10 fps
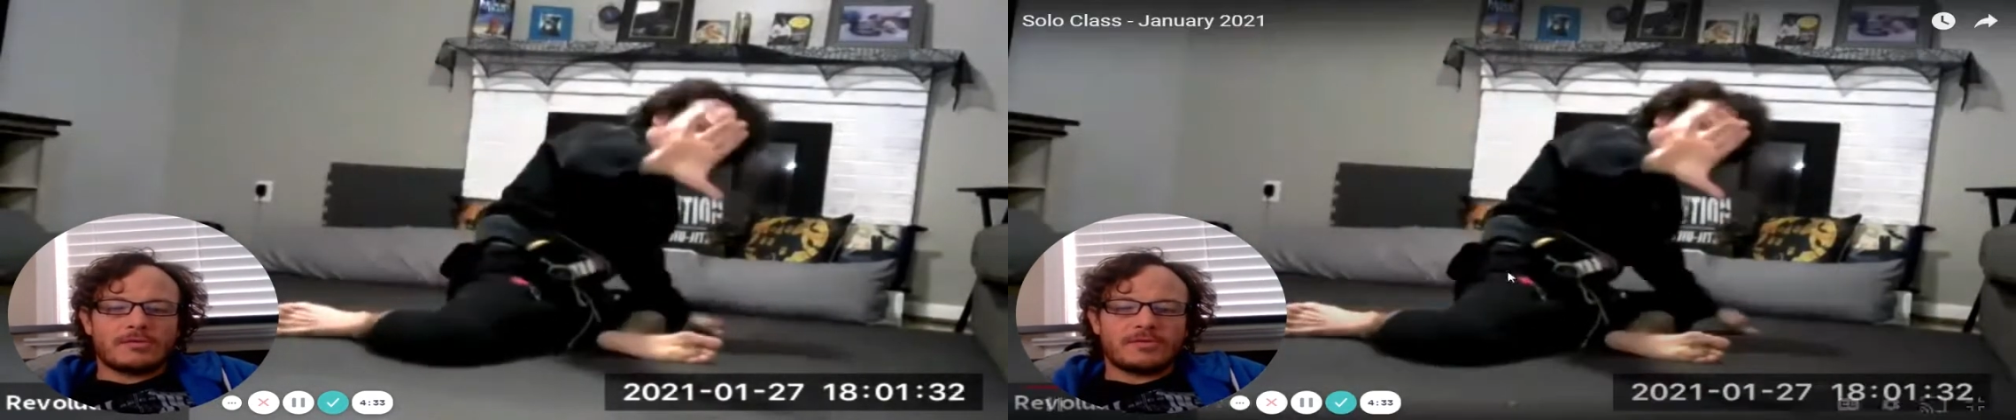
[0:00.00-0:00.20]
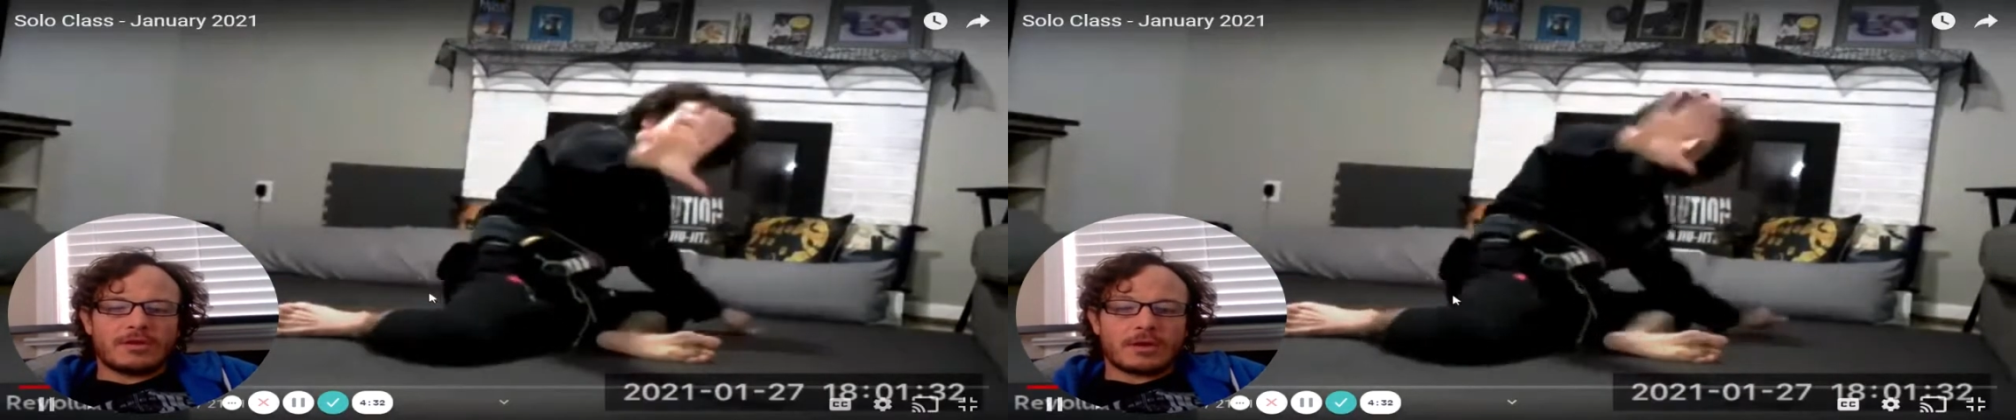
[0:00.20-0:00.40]

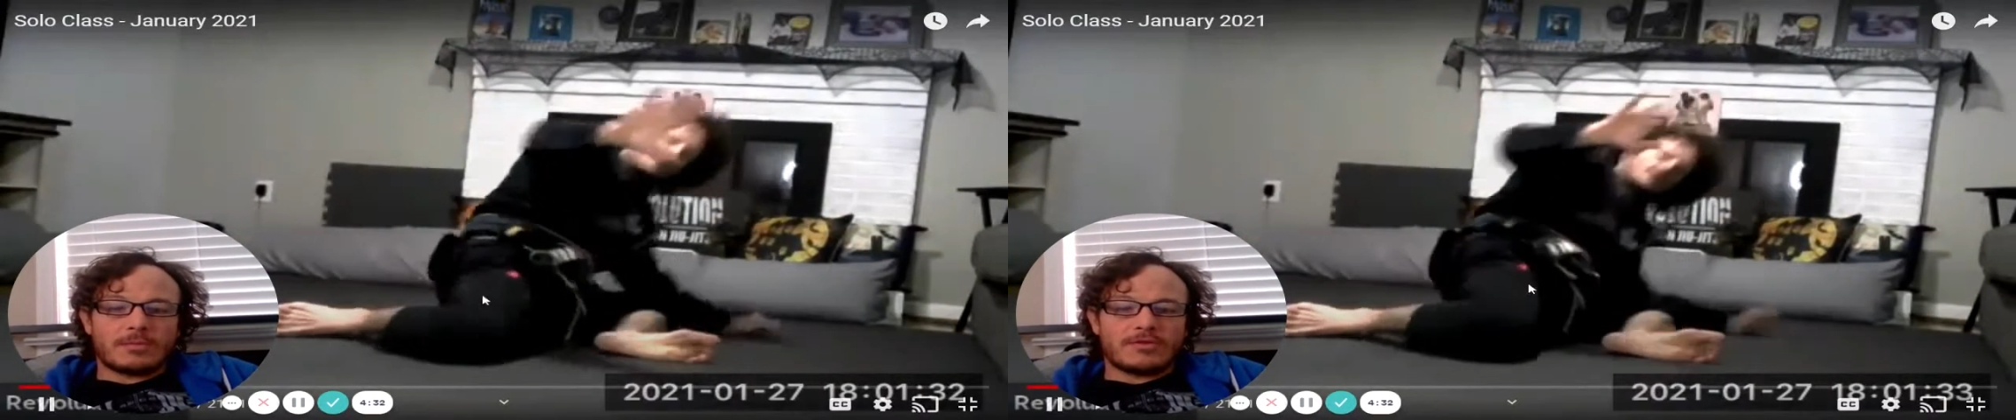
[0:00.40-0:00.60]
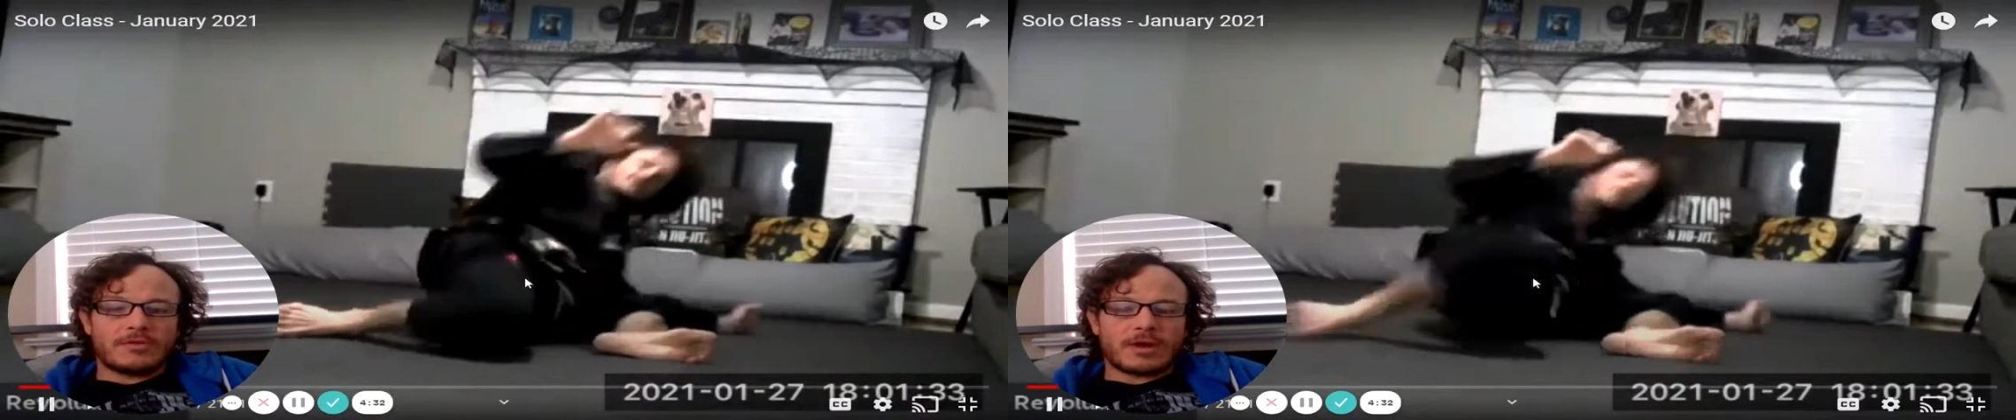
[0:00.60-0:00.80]
sitting
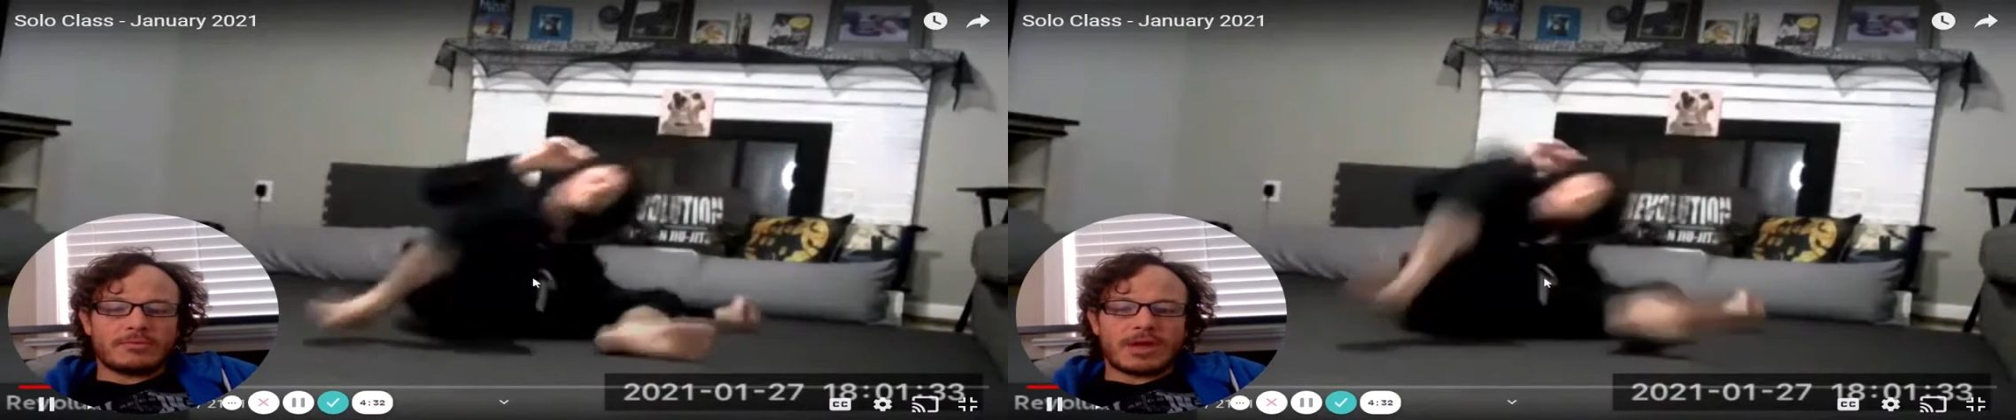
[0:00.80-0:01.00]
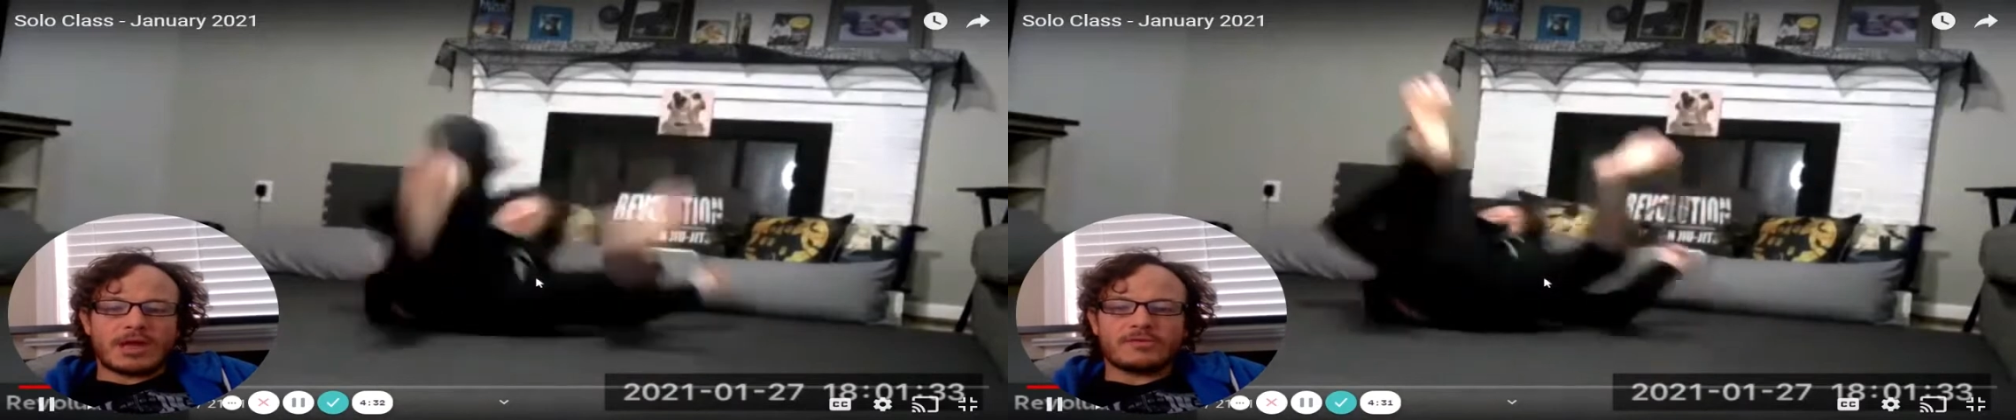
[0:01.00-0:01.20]
up into kind
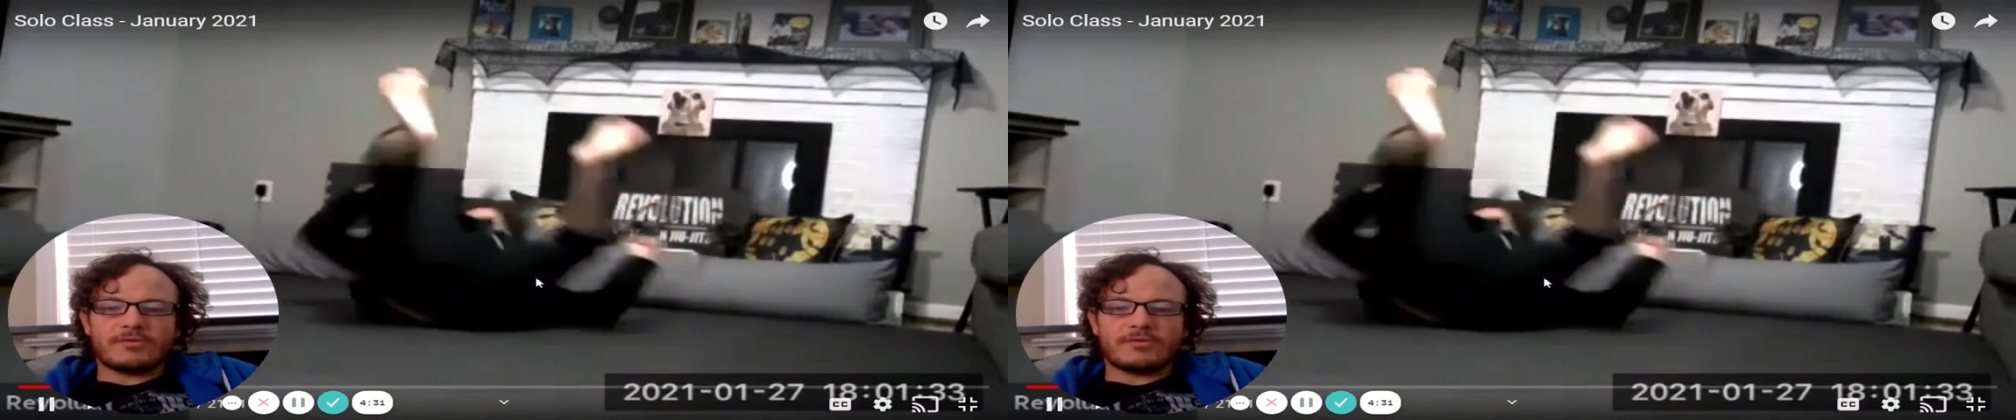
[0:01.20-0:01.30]
of an S